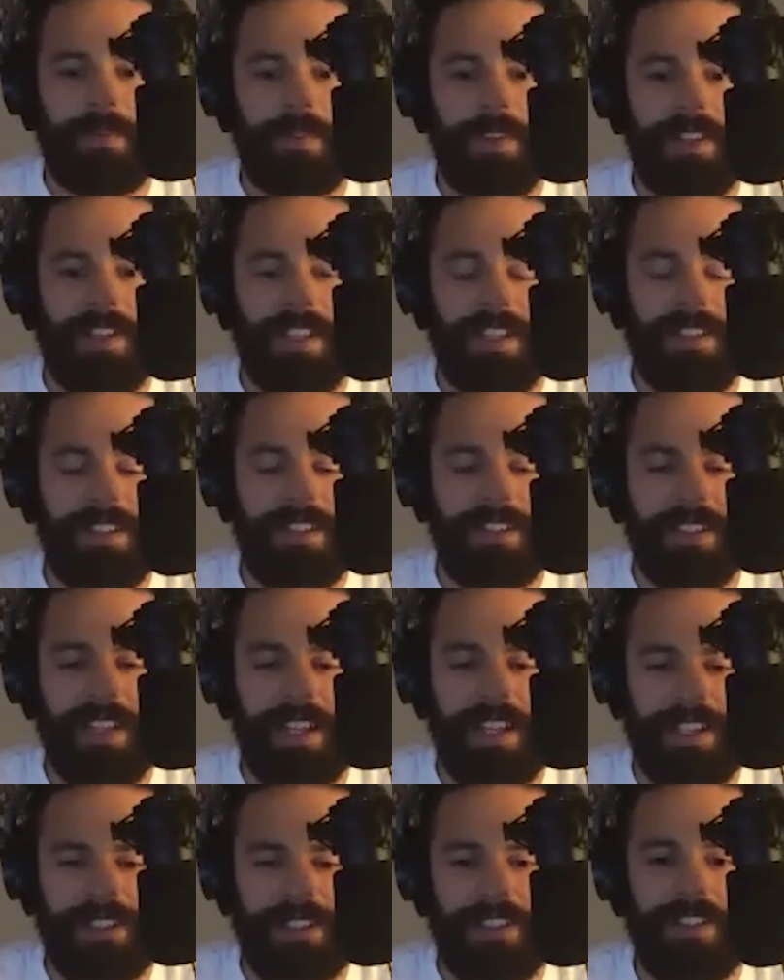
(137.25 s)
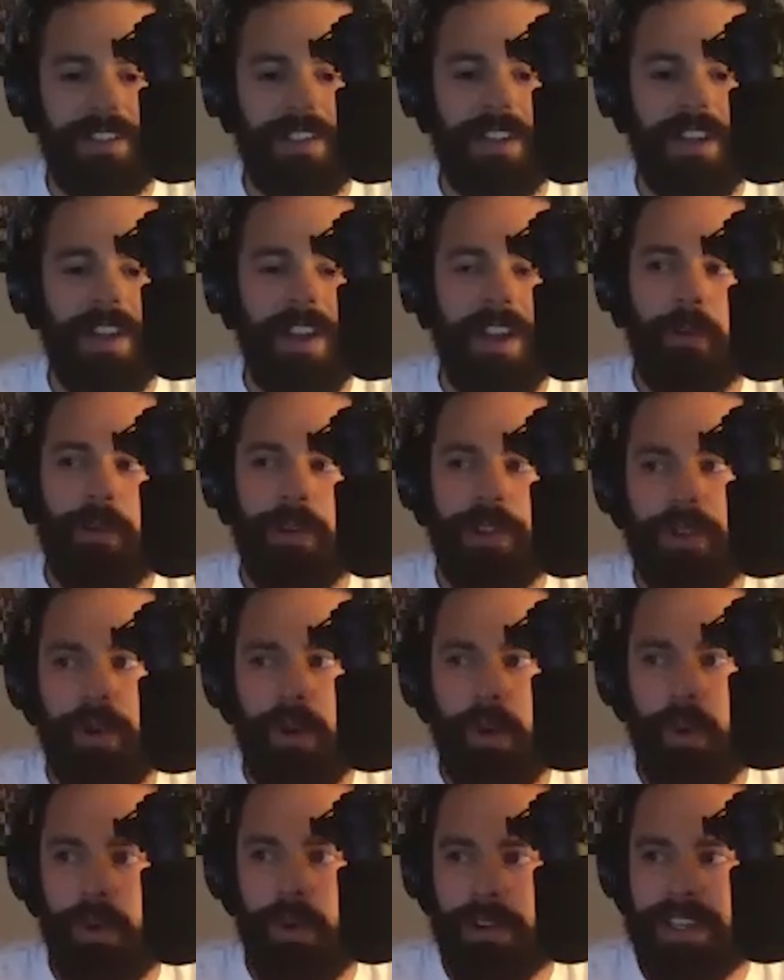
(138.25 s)
in the in the election with
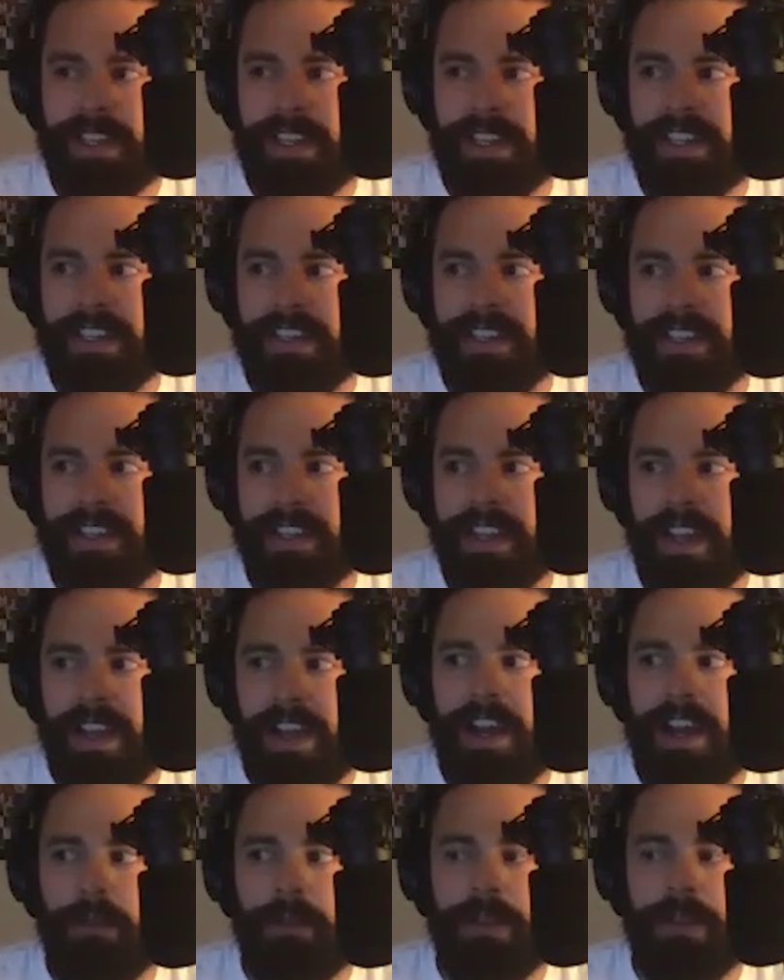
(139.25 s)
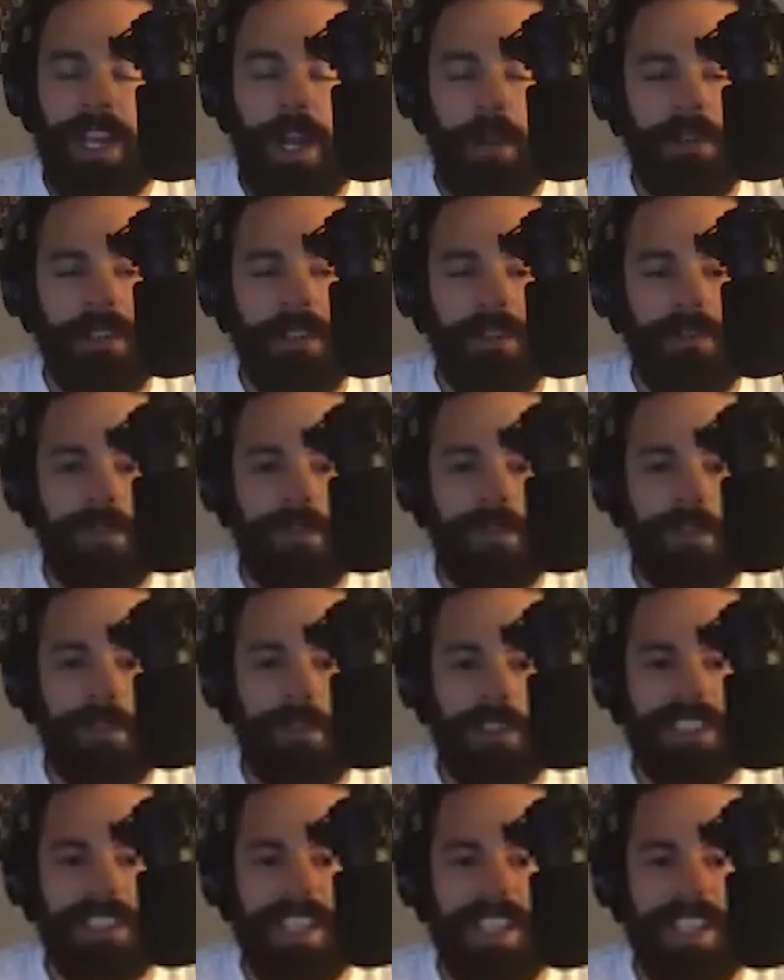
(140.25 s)
Oregon uh, becoming the
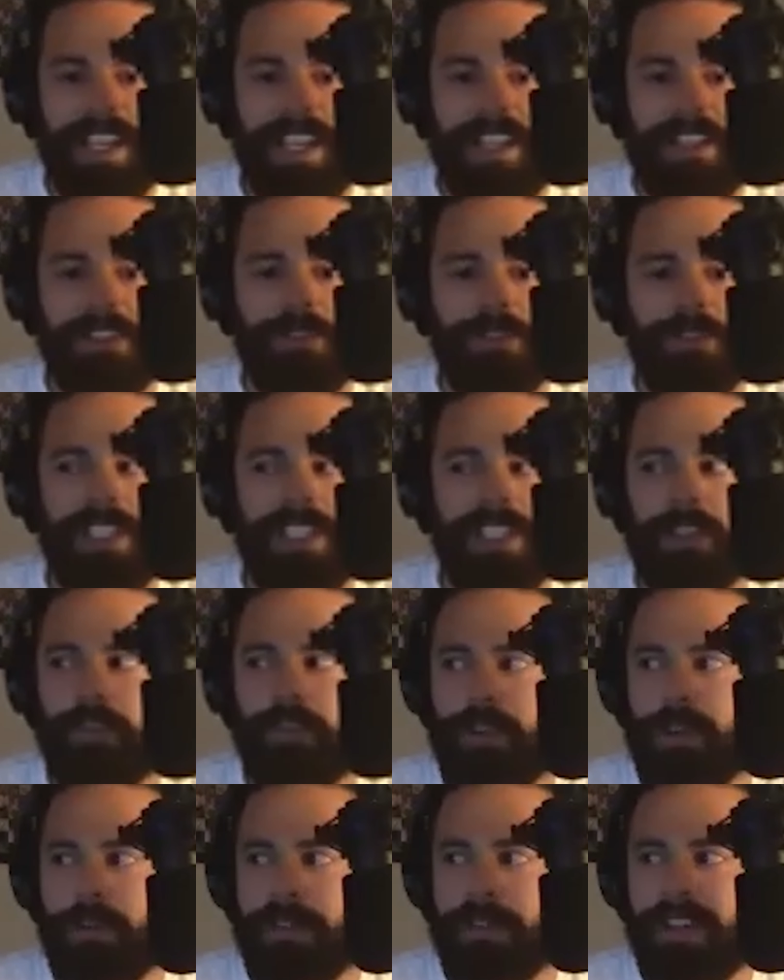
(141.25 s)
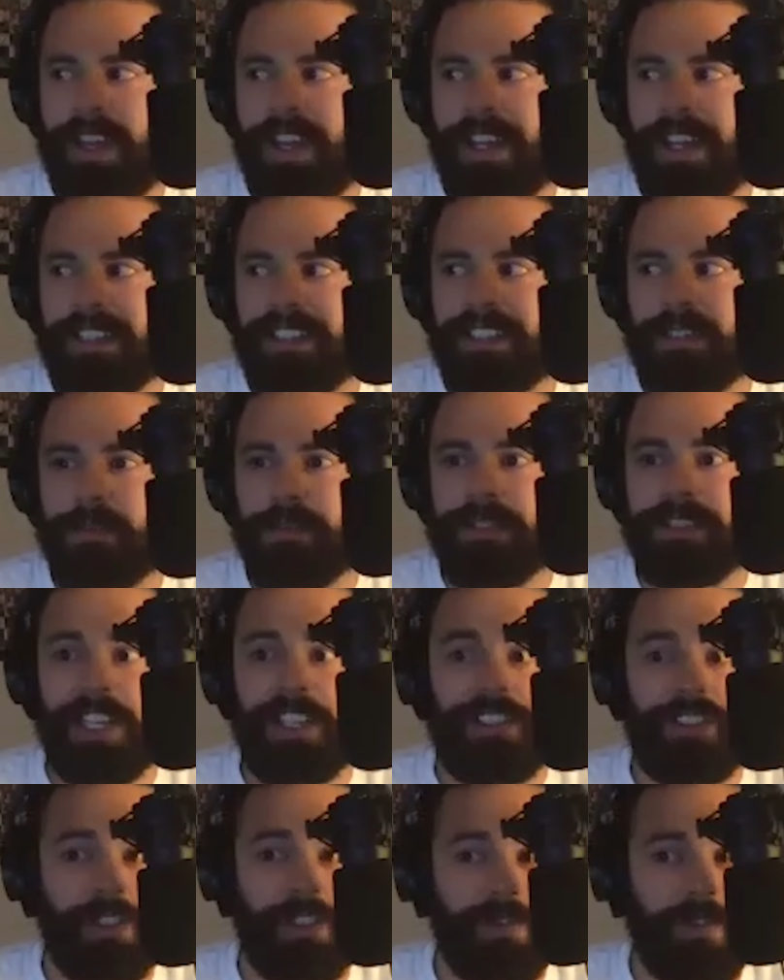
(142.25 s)
first state to decriminalize the
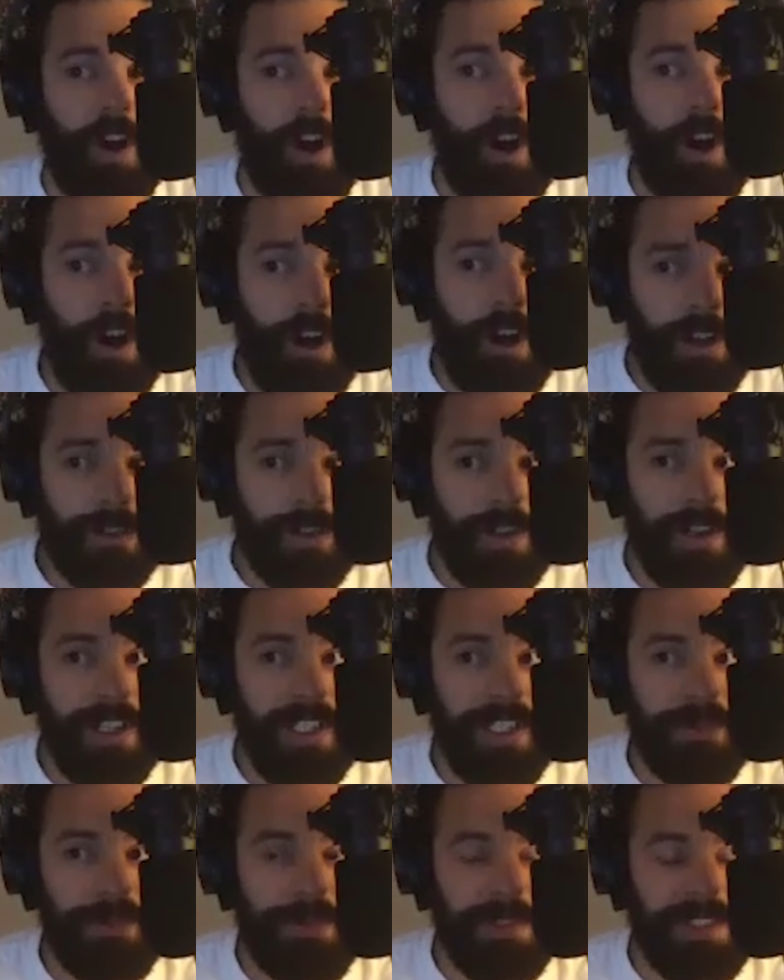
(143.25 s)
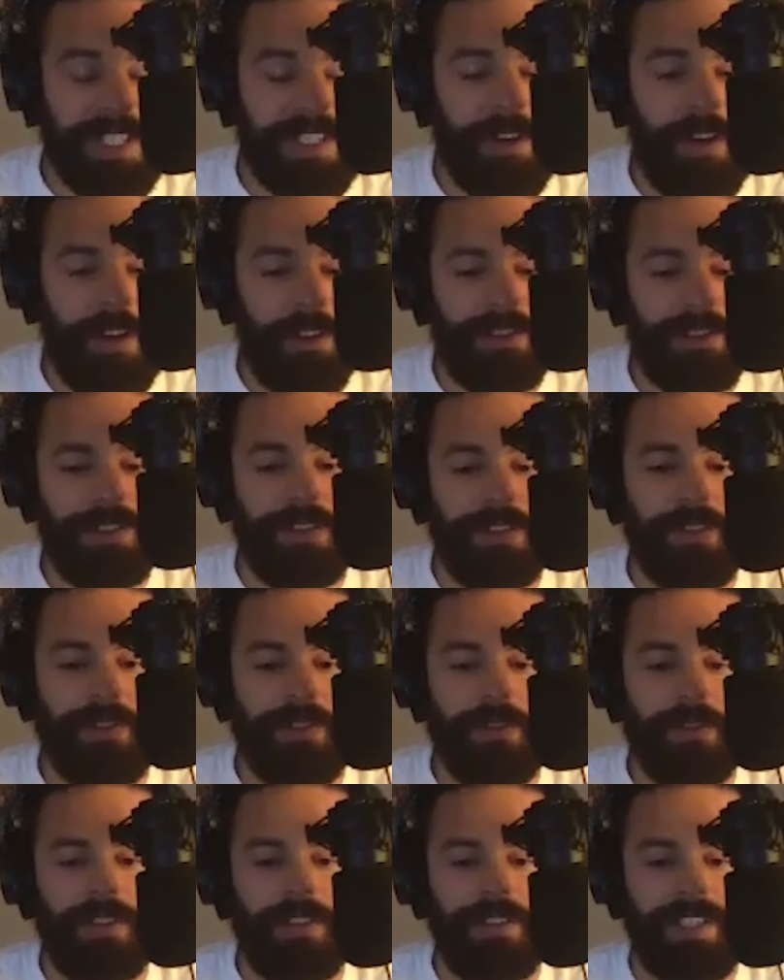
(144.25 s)
possession of all drugs, but then
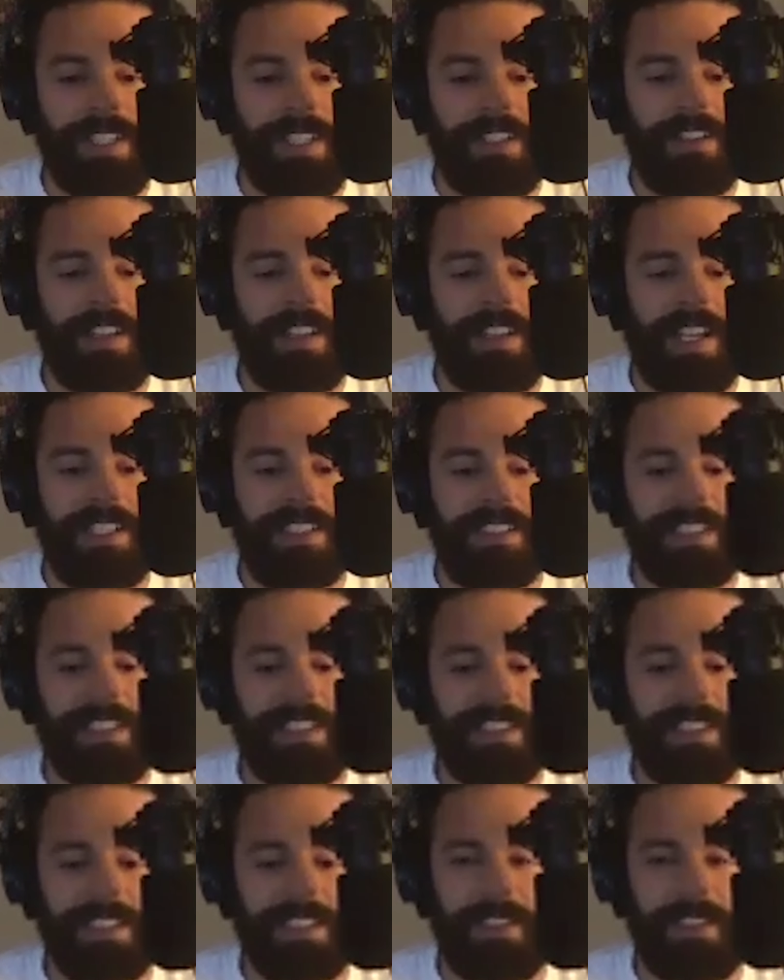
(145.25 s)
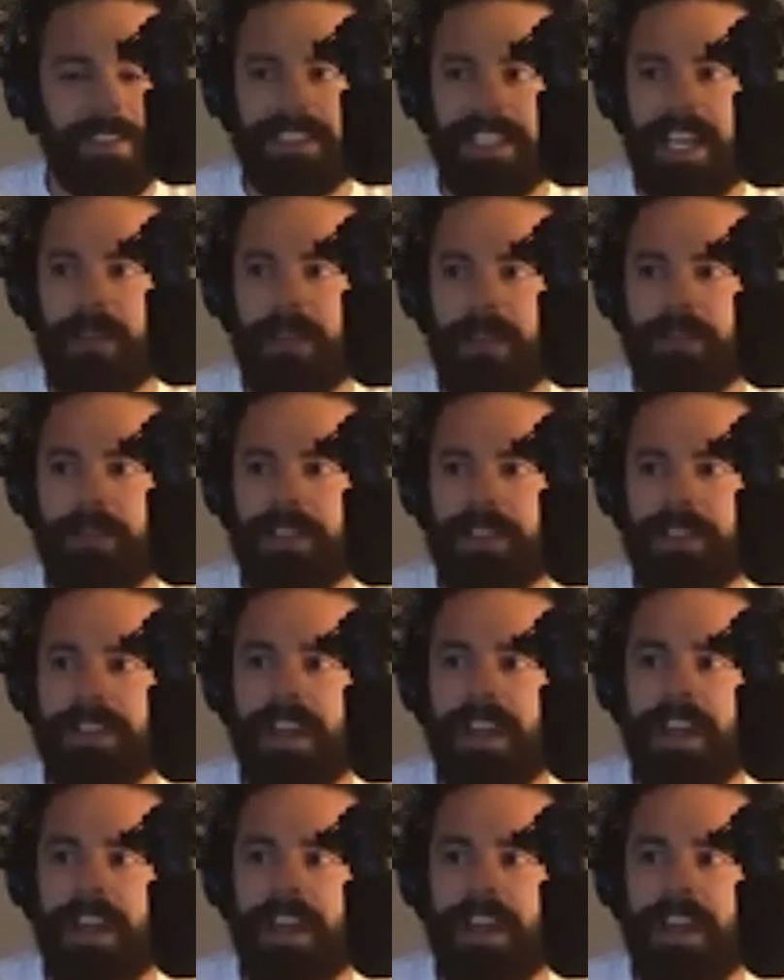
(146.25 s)
also legalizing psilocybin